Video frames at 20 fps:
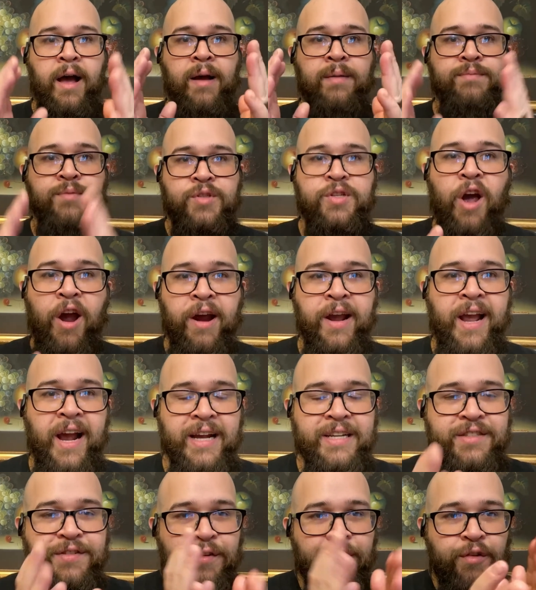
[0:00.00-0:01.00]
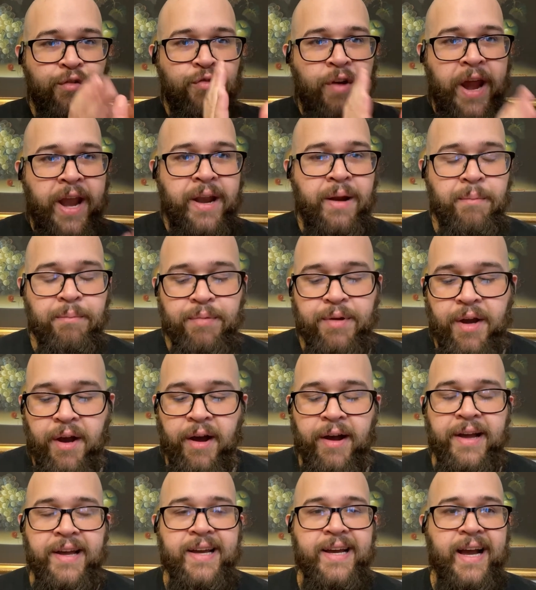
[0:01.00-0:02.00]
Sorry guys for the random
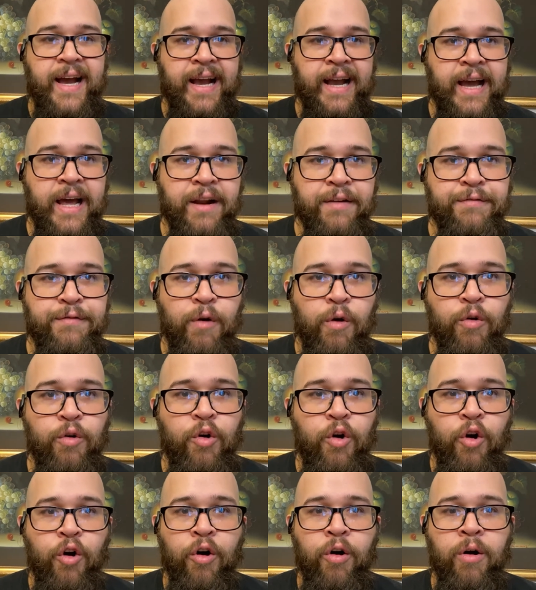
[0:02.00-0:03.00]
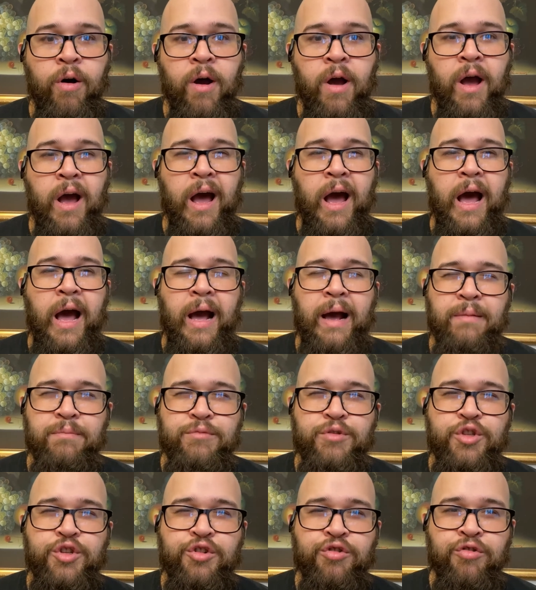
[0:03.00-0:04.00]
cut. I got a phone call. I'm
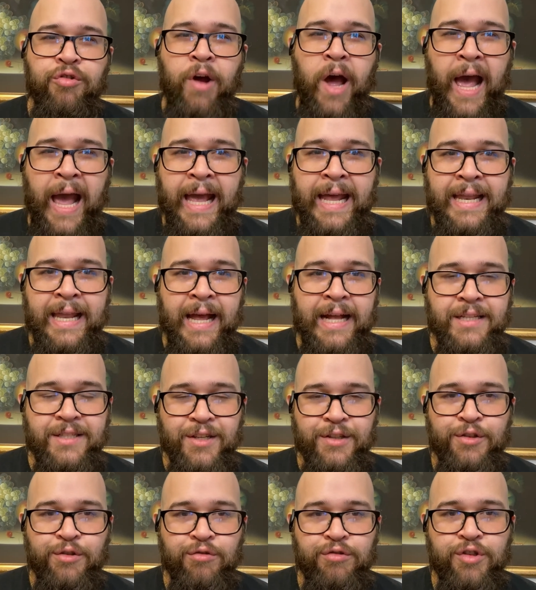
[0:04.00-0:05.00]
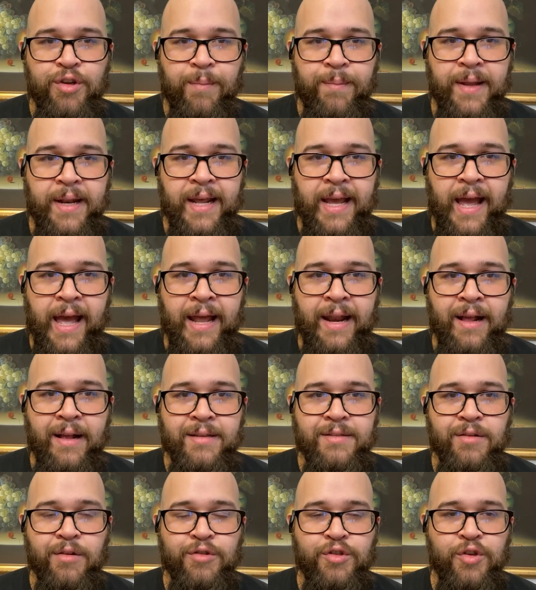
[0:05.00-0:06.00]
trying not to do too many
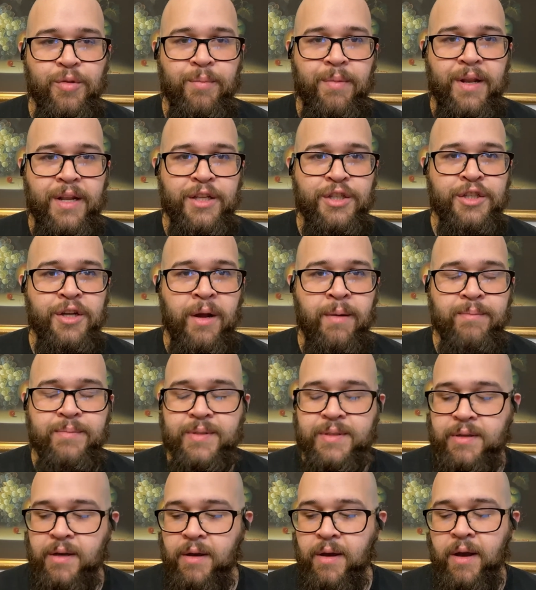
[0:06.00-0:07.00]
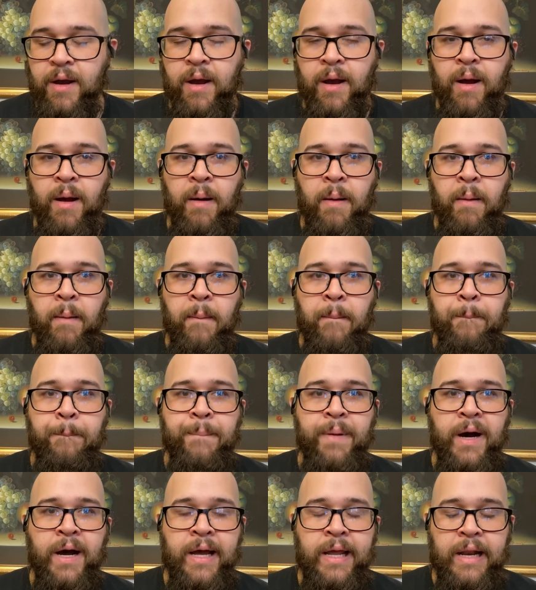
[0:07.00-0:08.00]
edits or too many jumps,
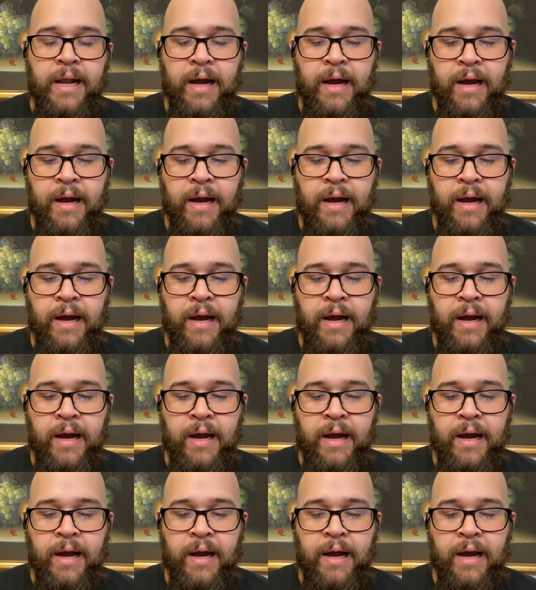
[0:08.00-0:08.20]
but